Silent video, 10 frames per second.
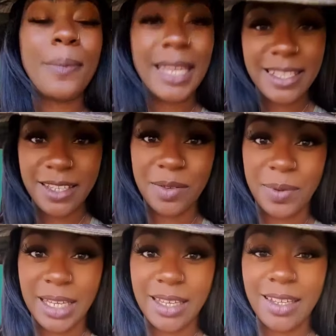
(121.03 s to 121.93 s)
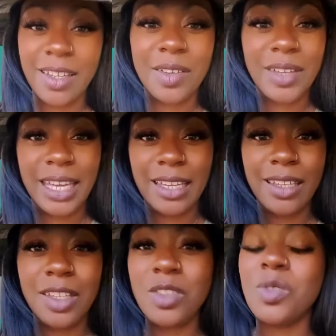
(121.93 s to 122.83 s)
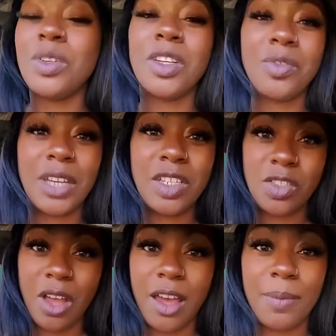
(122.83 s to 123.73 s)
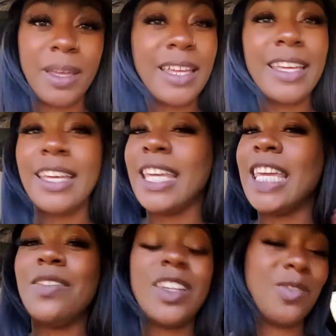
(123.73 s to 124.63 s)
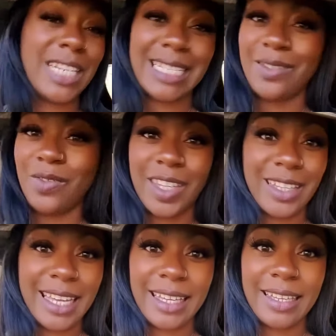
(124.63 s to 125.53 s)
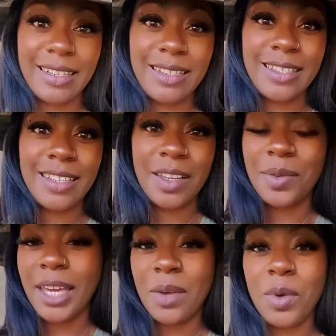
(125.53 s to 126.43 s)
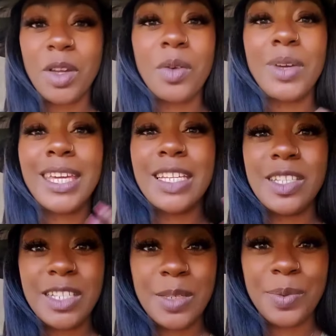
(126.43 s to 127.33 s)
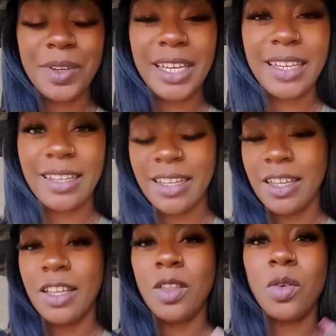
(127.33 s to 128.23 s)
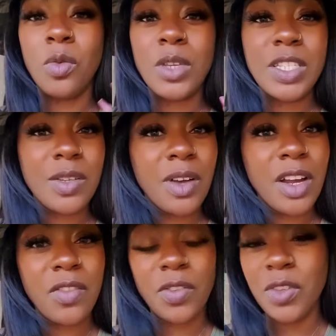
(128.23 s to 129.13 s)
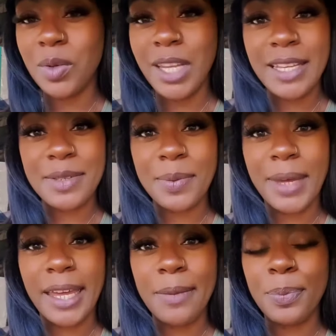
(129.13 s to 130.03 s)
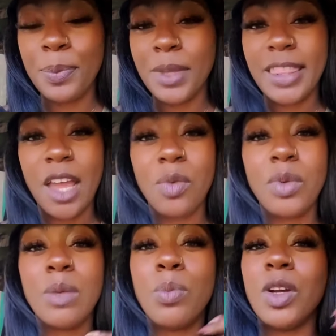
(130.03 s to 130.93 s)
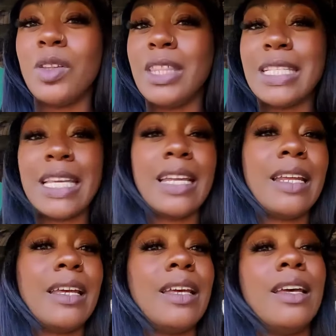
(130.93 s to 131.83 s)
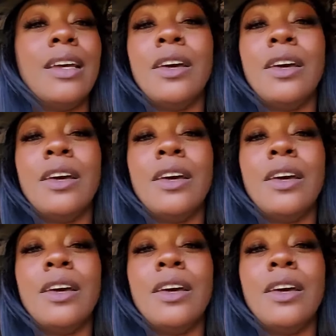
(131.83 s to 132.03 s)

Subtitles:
amazing week, okay? You're doing a great job, even if it doesn't feel like it. Okay, we're going into spring. We still are a few days away, but that rebirth is it's going to